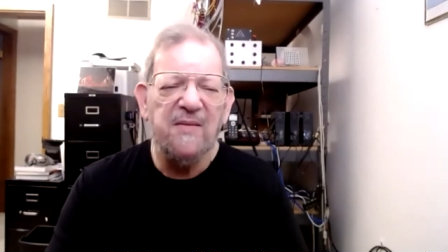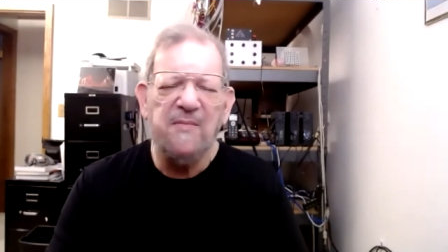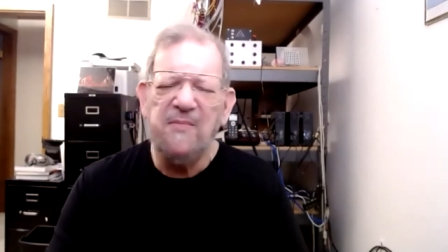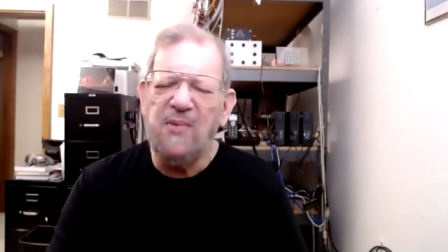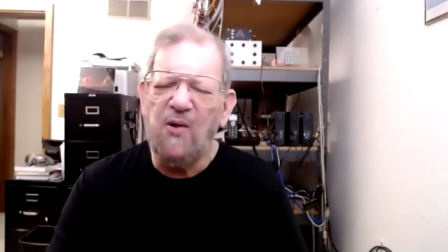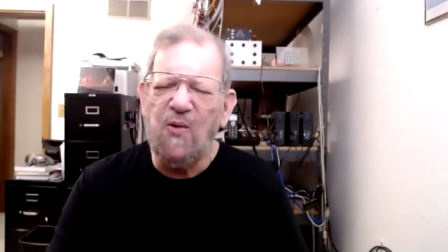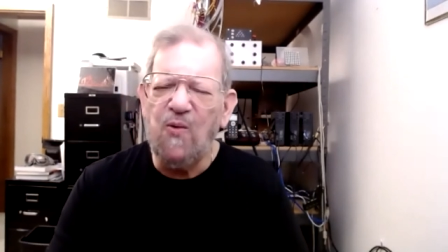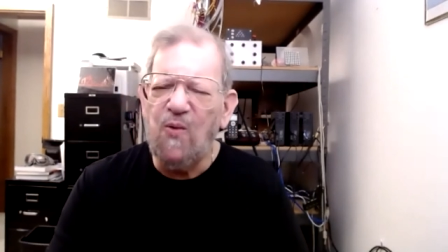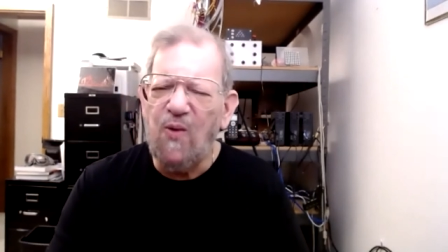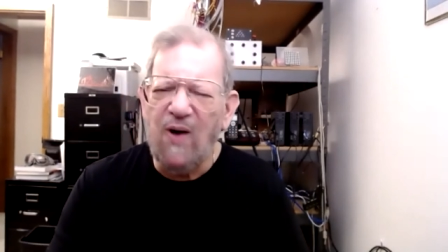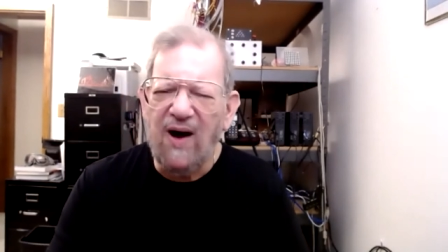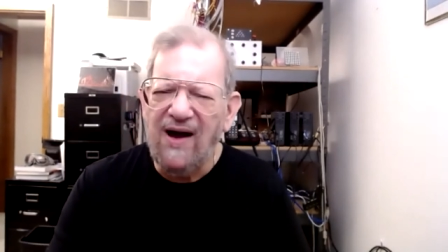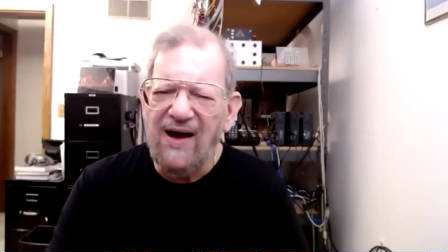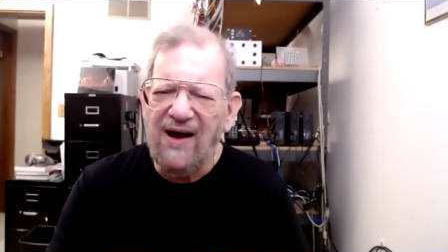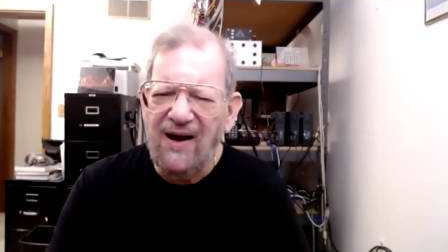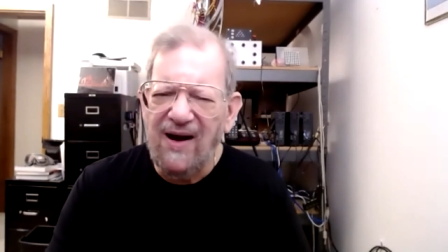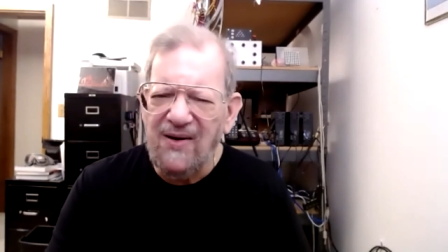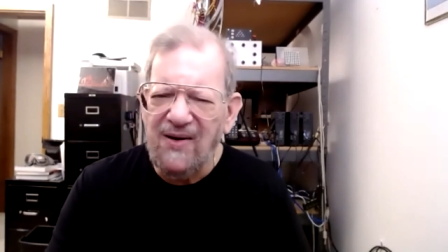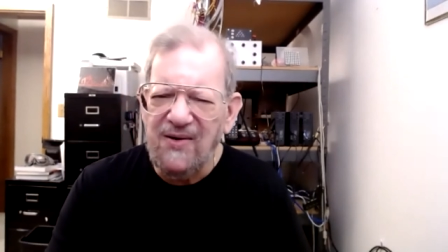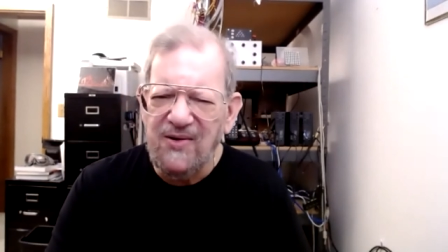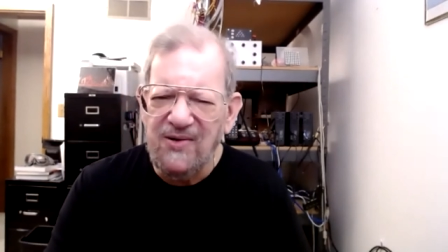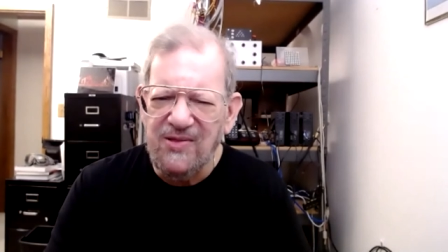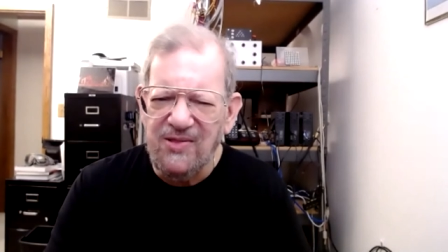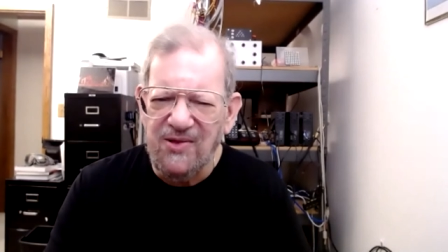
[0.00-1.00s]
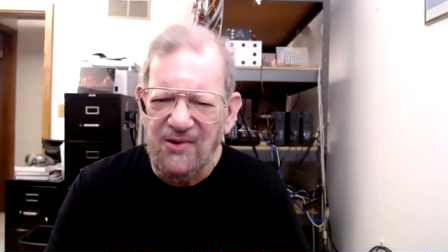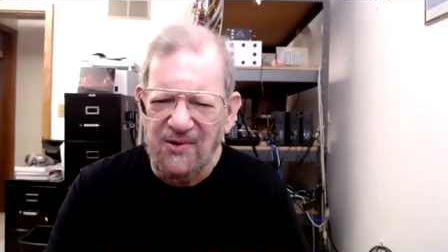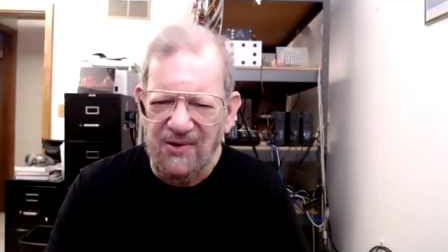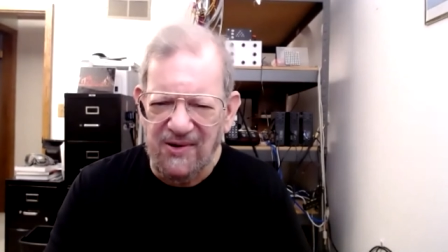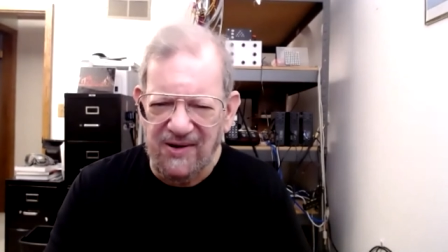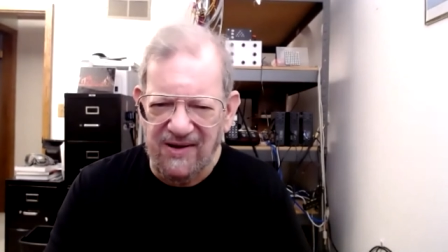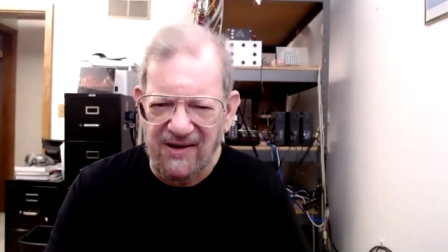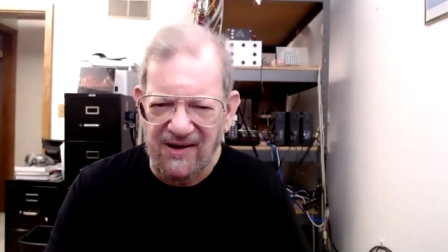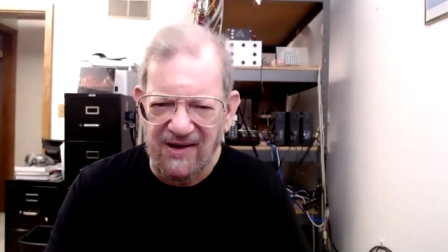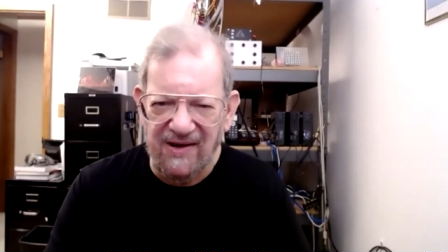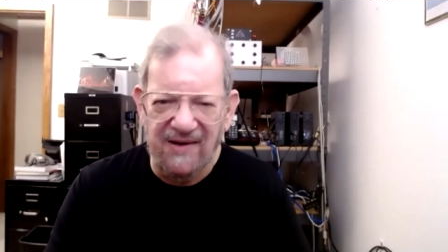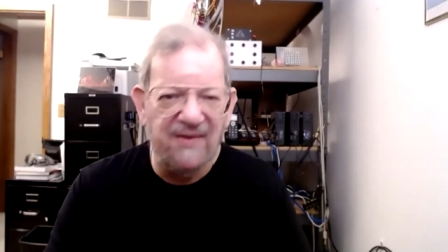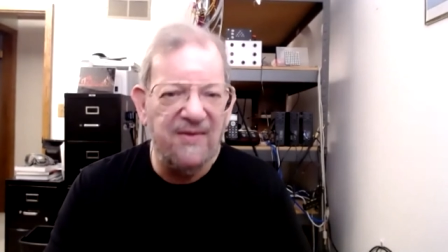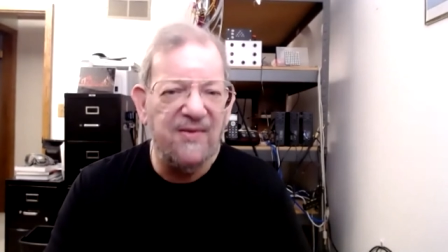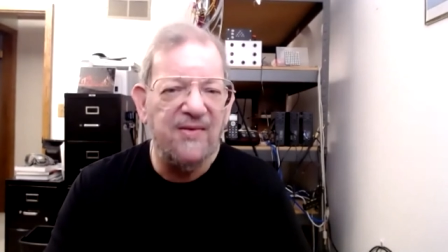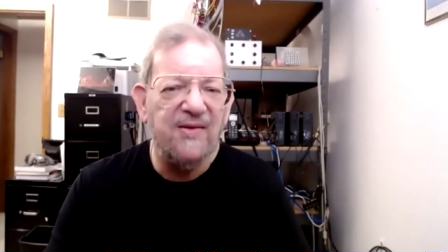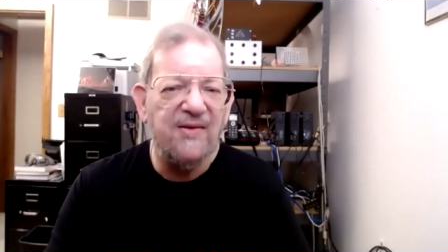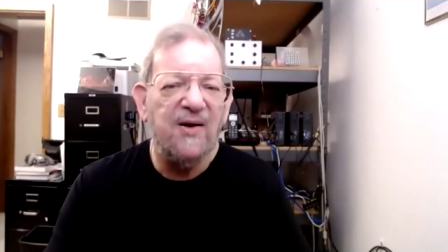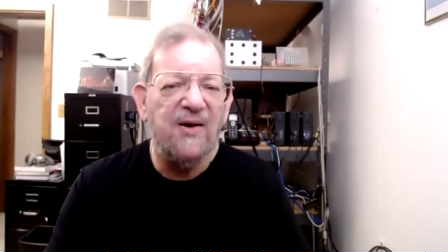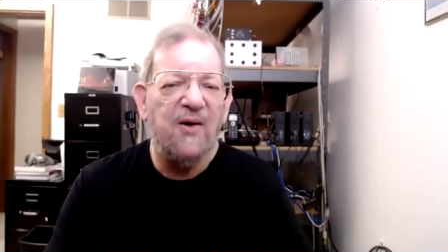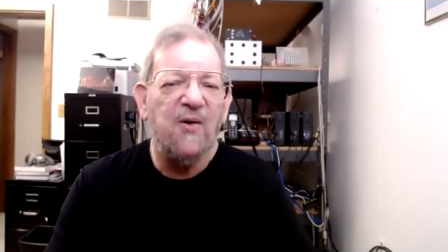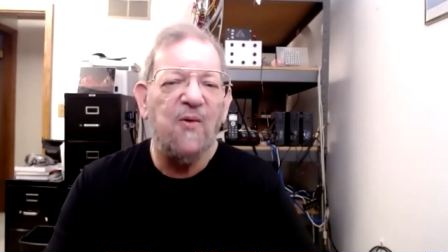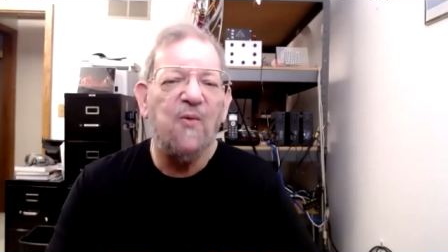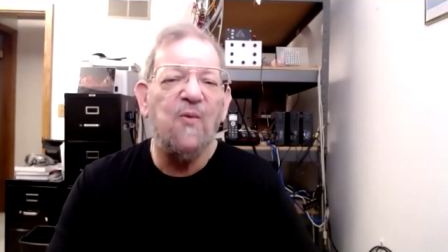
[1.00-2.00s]
But why are you learning it?
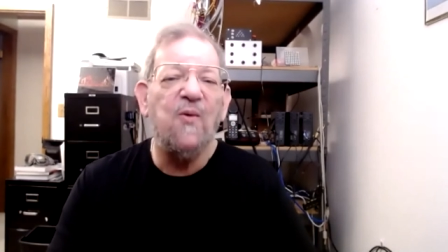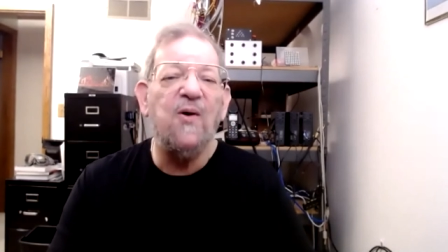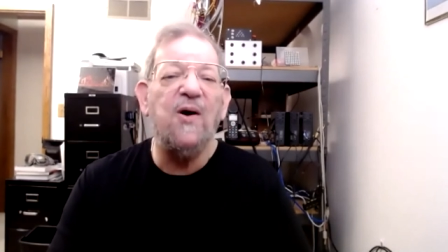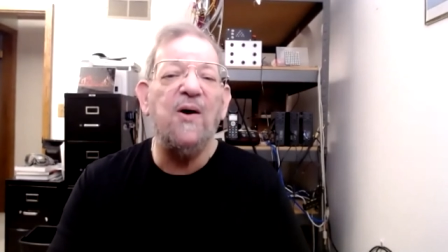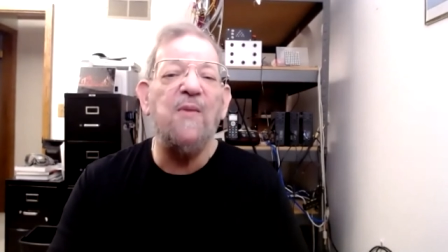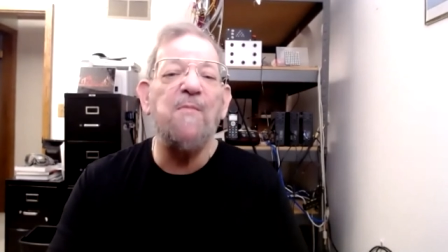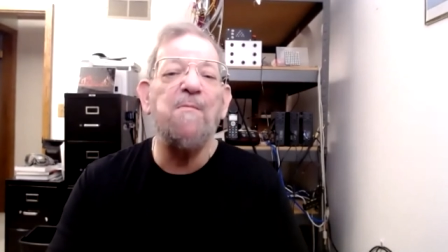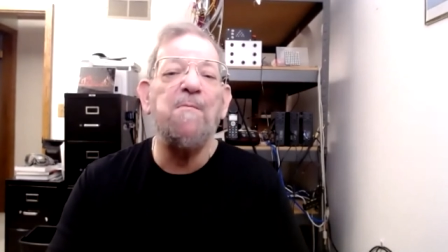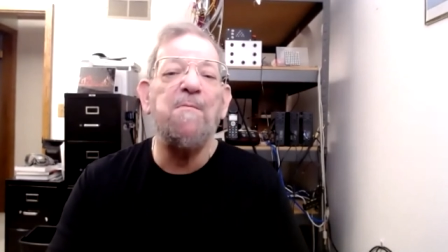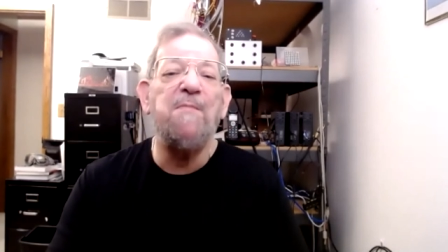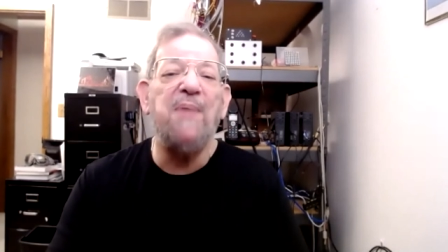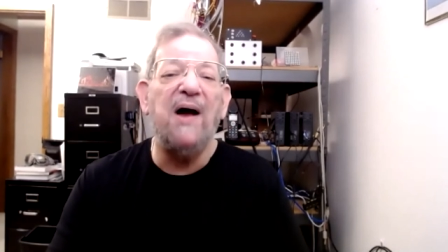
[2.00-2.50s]
Well,